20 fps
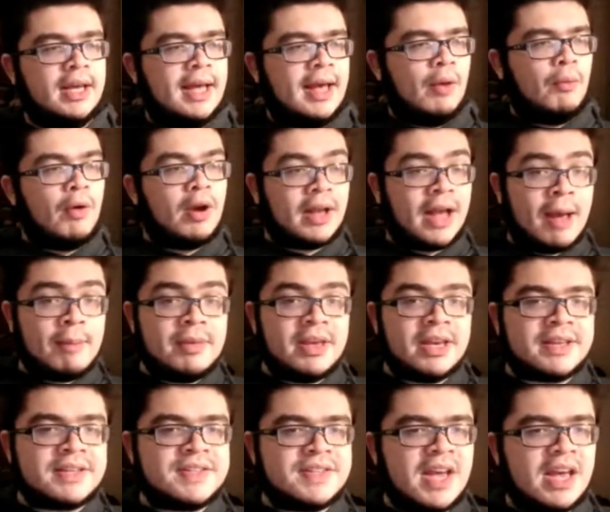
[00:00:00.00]
And what got me
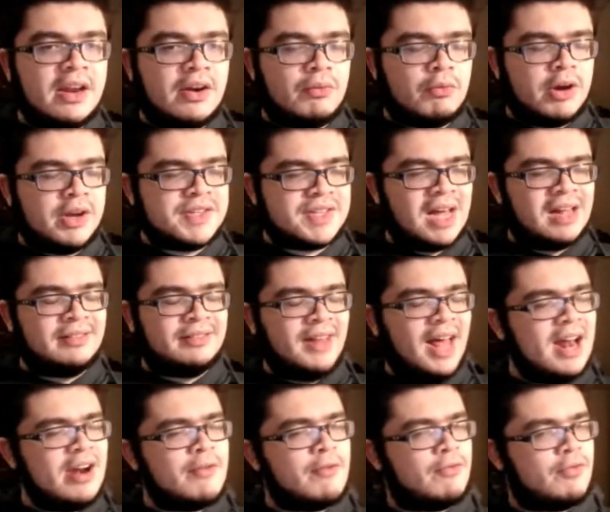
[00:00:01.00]
excited was a
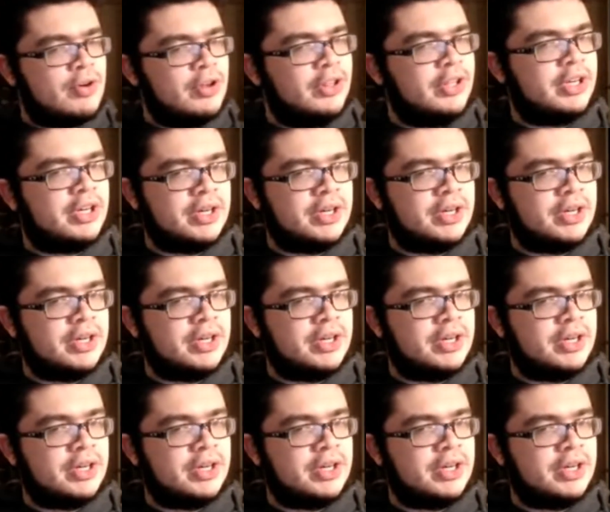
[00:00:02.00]
lot of really